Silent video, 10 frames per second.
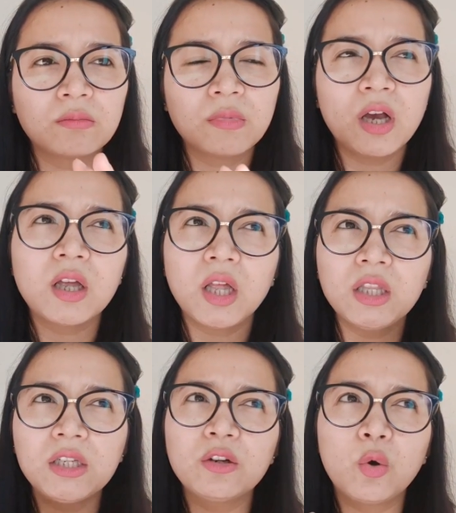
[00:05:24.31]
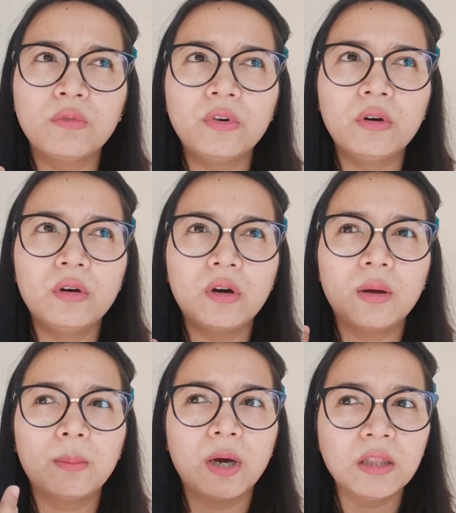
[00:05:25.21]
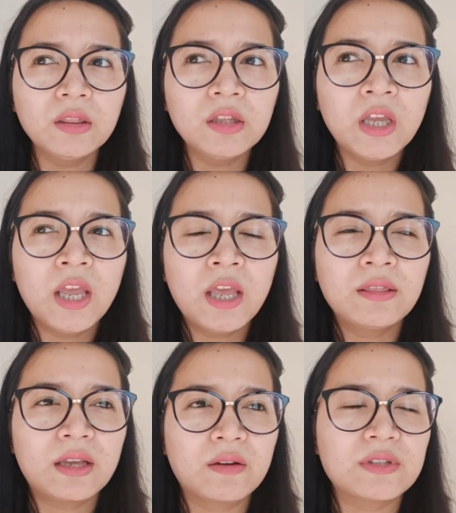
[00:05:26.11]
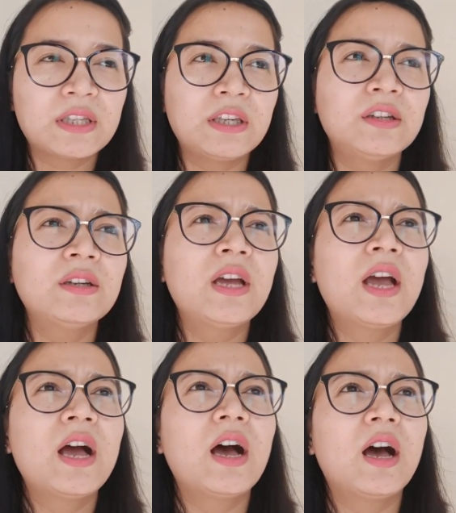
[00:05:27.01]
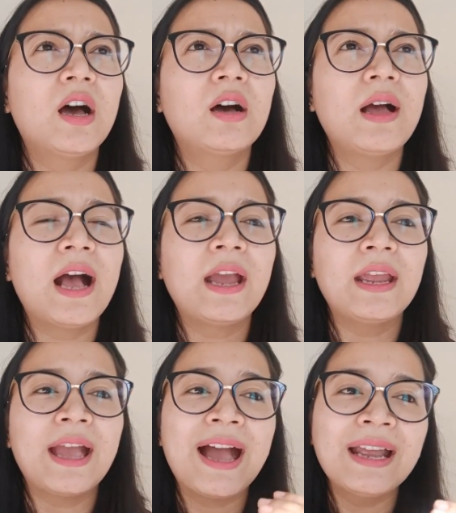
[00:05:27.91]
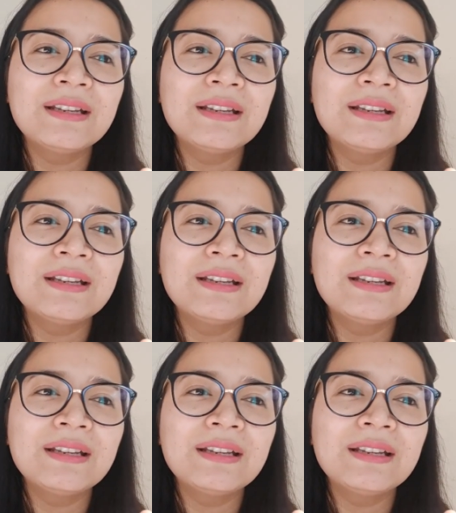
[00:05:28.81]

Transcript: a little over a month that I was here, I had